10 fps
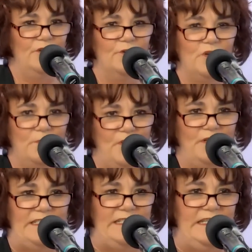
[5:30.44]
in your
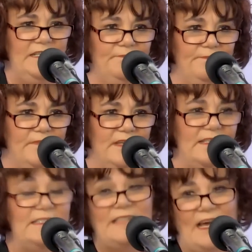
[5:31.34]
community,
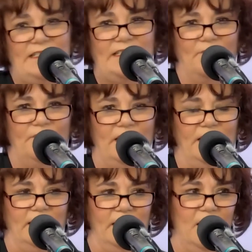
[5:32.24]
say something.
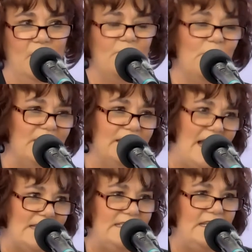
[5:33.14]
For the
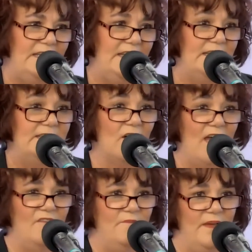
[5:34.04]
last 10 years, I
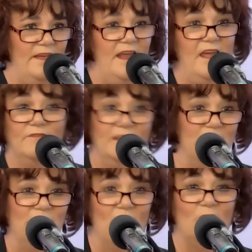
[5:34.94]
have been heavily
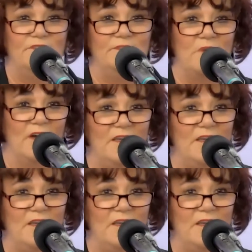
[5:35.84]
involved in my